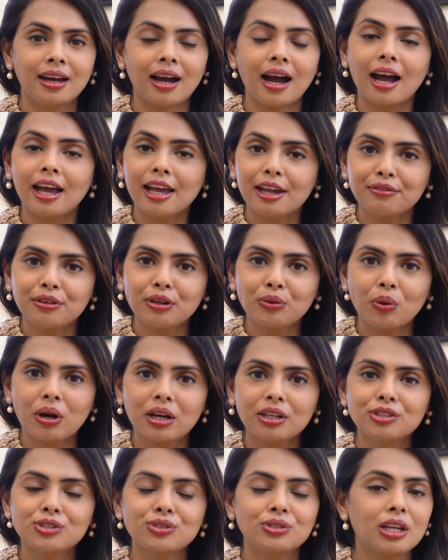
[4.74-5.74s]
Hi
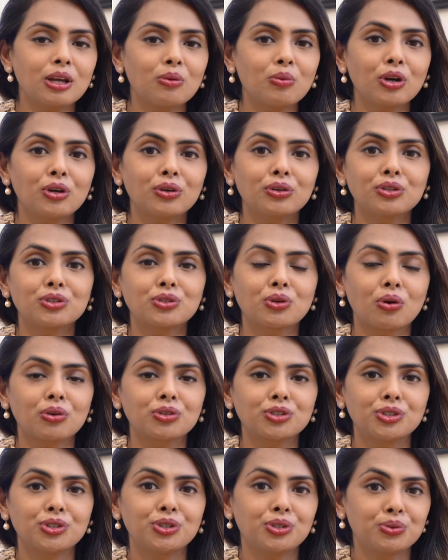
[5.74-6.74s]
everyone, today we're going to
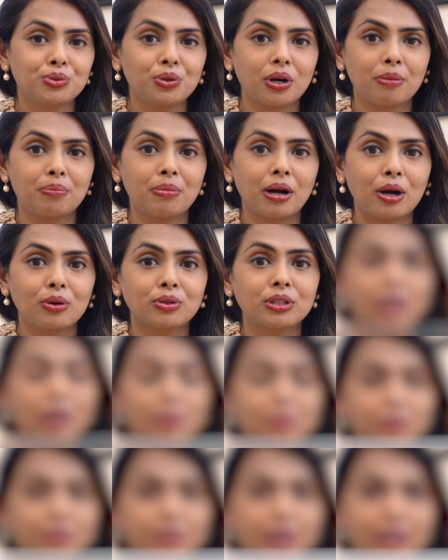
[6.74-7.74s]
talk to you about
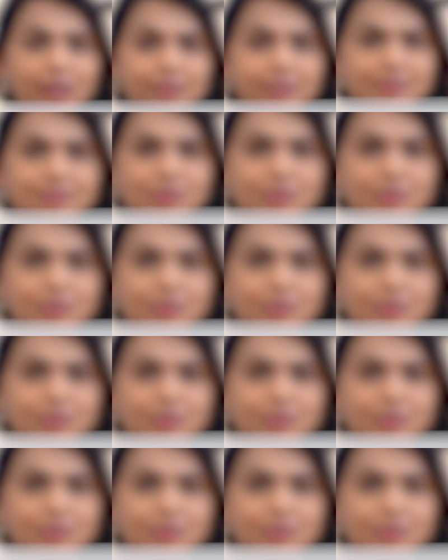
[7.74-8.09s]
upper eyelid